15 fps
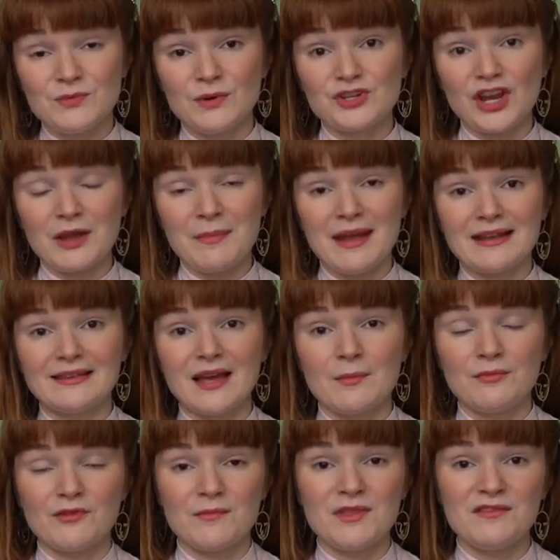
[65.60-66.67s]
which I picked
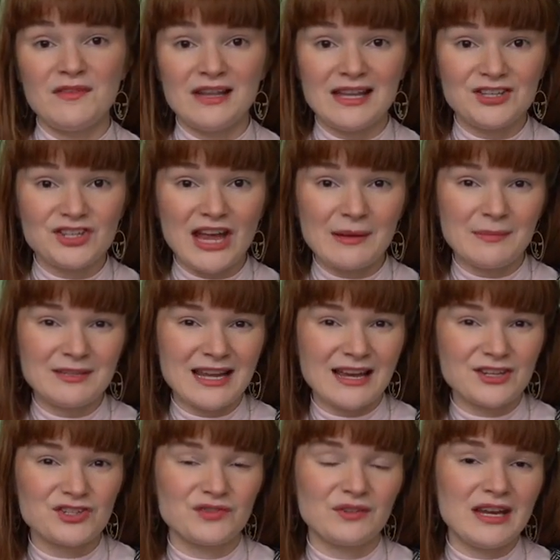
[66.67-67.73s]
up from the Village
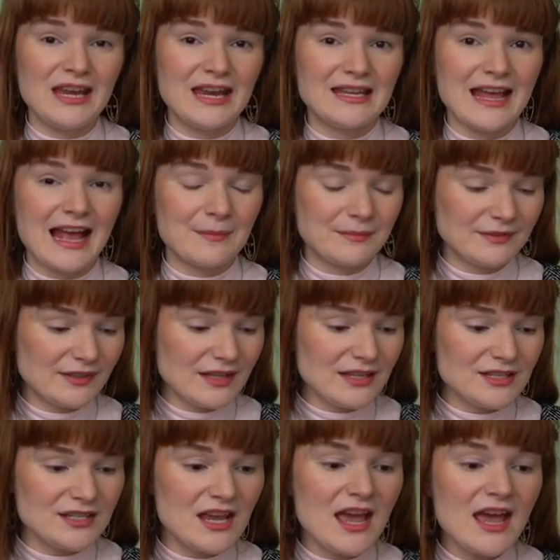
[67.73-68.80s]
Haberdashery in
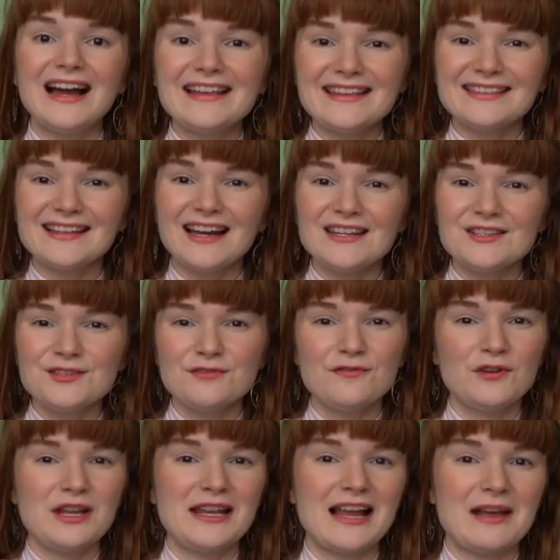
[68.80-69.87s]
Hampstead. I decided to
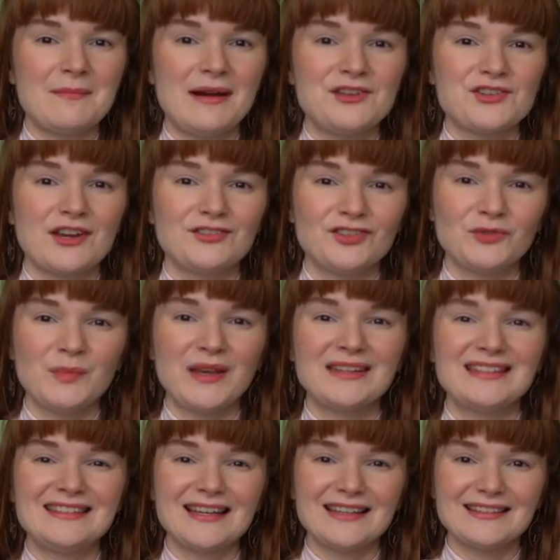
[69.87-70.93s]
fully line my dress just because
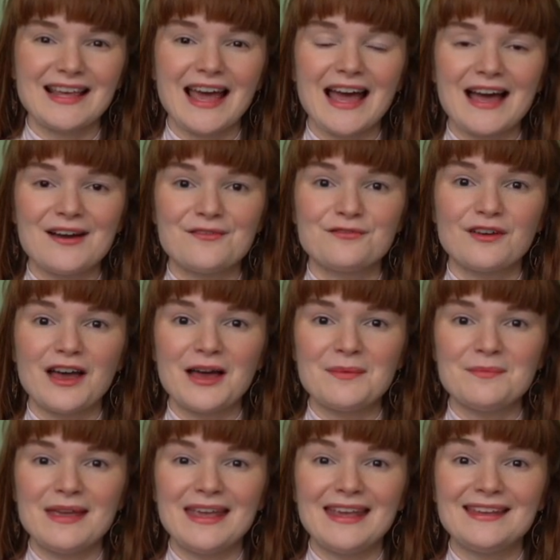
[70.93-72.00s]
it does have,
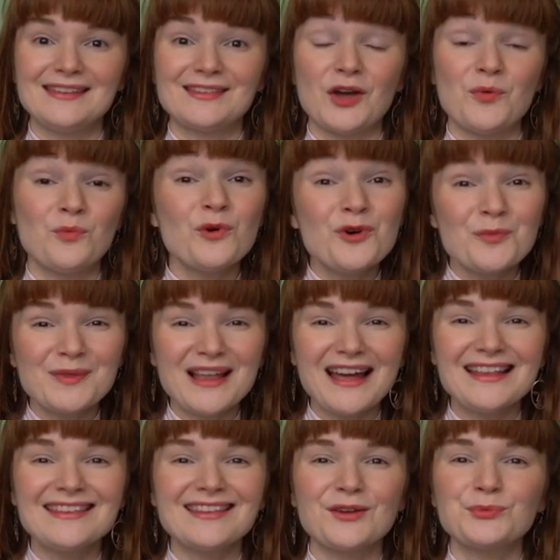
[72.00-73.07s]
it is a wool
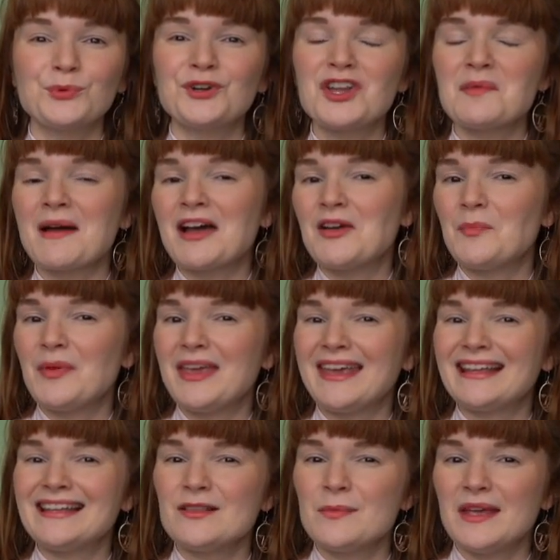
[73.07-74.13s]
blend. I was worried about it being
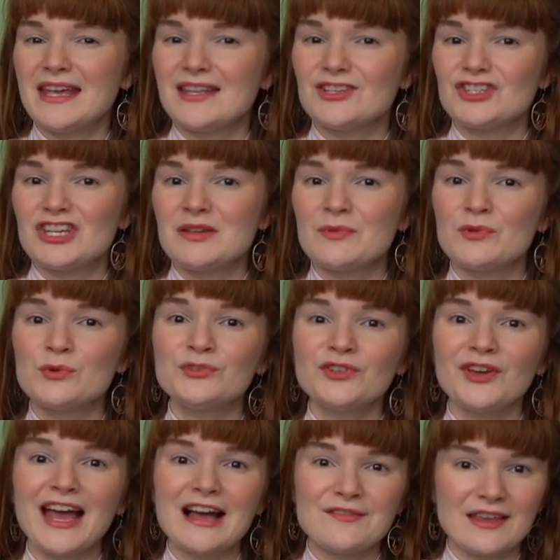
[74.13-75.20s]
a little bit itchy, but also
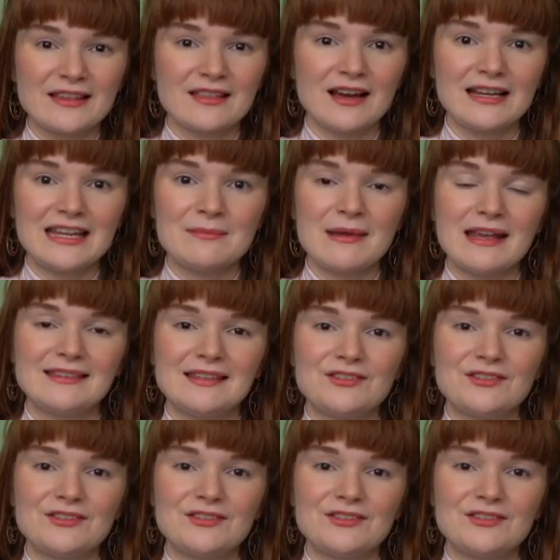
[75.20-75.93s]
having a lining makes